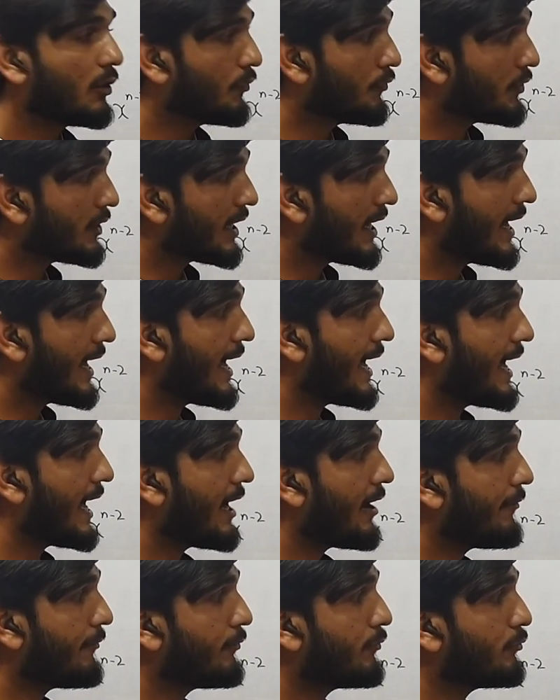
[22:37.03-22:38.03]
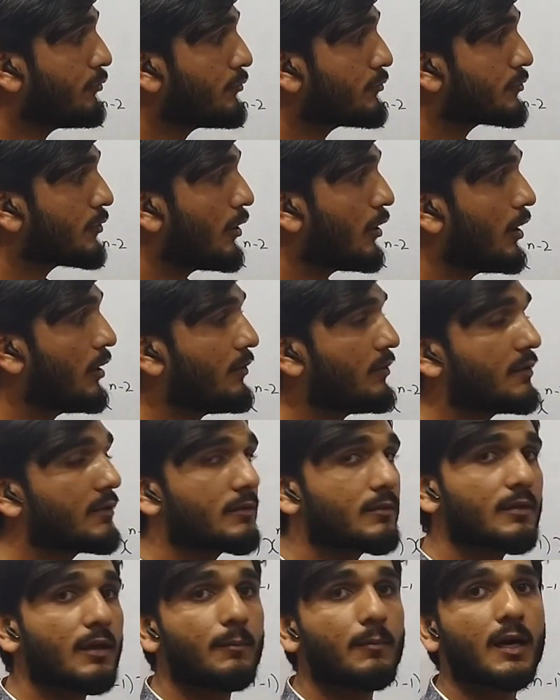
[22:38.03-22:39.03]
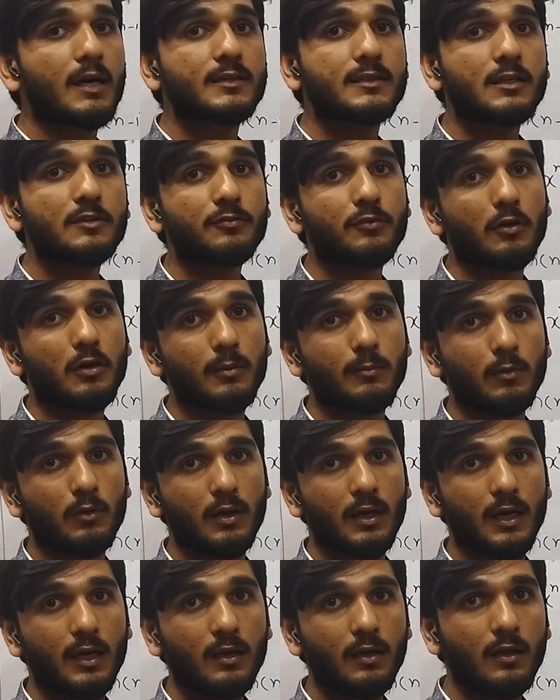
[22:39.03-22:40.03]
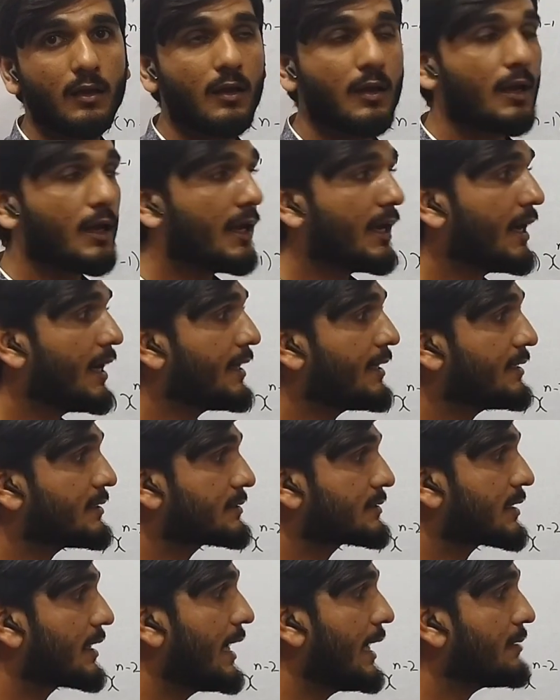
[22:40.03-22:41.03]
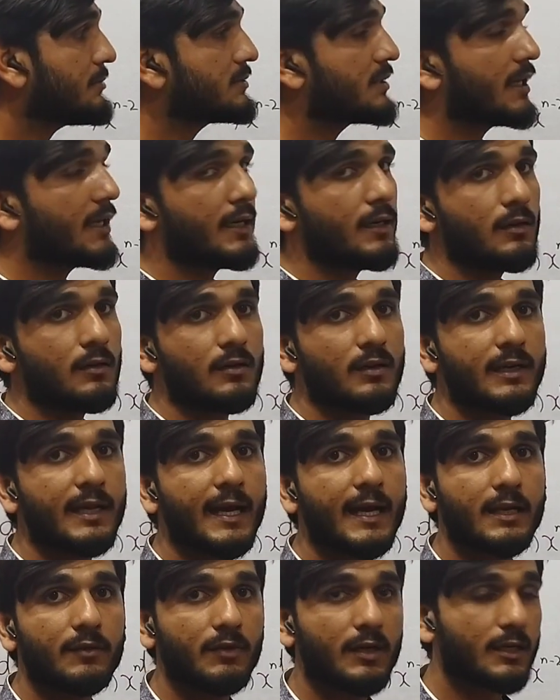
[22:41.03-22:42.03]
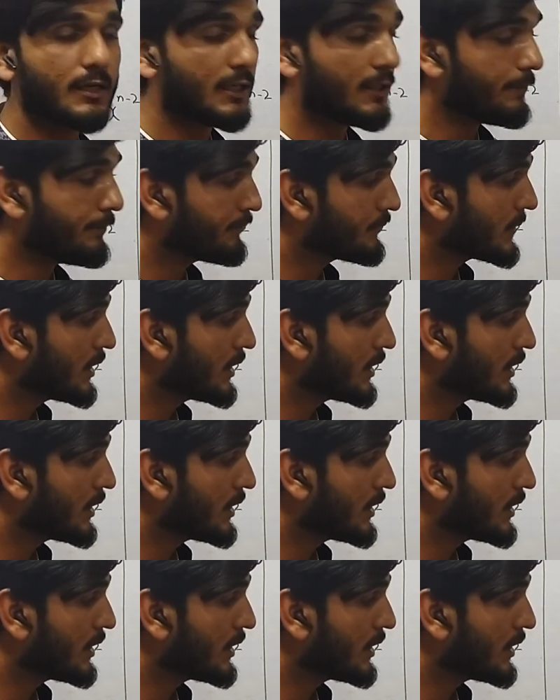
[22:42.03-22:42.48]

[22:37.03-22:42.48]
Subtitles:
we have to solve some other formula and describe their derivative.